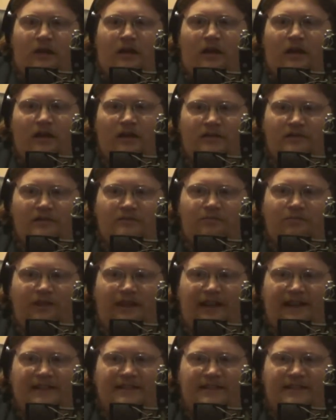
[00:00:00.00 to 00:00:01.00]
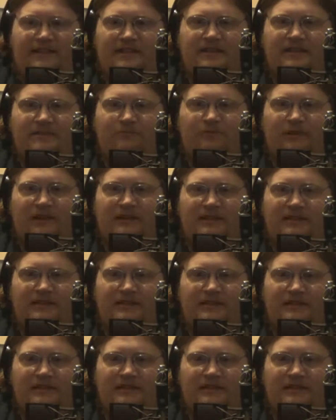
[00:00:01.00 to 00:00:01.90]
Uh, place. This place